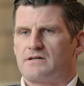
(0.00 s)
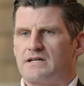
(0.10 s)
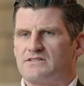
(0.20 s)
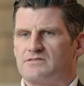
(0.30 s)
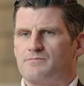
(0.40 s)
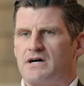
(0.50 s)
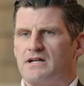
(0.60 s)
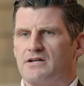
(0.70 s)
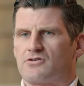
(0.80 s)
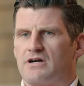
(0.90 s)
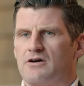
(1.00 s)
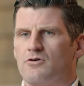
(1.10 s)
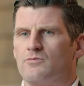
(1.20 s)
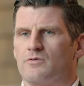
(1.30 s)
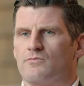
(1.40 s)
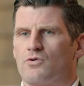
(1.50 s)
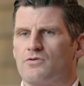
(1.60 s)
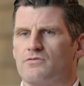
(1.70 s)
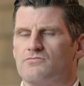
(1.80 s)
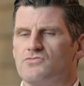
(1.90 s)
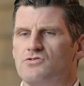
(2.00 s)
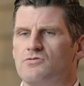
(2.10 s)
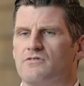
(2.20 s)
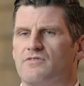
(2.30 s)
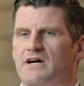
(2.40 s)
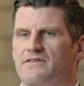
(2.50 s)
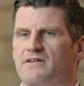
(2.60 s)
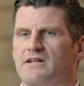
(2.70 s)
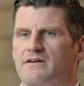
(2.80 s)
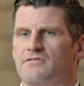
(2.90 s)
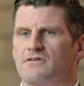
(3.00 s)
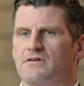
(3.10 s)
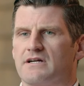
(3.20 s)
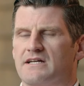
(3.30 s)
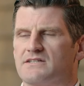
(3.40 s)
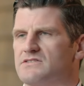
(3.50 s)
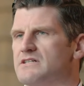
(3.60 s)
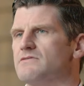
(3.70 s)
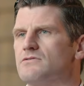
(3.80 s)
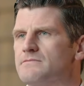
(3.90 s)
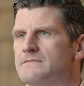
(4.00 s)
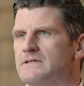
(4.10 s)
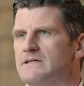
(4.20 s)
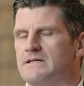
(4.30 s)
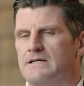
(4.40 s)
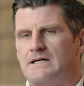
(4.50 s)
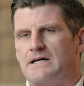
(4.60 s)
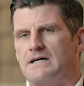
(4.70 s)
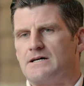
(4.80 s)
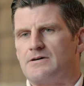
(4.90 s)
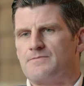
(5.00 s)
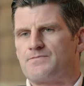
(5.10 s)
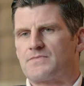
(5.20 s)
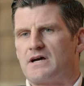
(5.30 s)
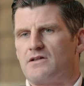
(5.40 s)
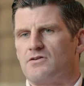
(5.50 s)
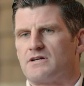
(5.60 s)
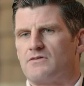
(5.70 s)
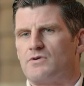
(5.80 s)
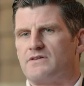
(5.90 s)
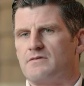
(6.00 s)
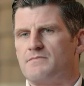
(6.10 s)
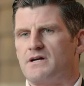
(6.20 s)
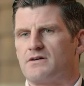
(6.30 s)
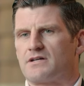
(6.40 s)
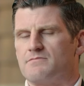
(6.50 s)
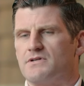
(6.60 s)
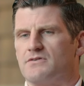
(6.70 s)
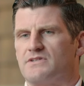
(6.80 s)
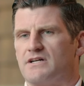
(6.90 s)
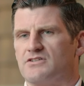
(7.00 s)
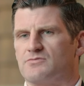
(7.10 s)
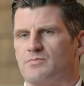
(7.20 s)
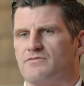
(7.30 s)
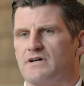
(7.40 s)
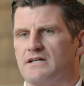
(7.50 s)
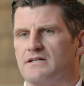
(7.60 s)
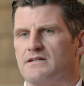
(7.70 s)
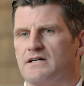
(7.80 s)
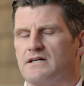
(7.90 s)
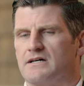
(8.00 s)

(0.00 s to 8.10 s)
and as a body of Christ, I hope we're more unified than ever against evil. I look at what the American military has provided.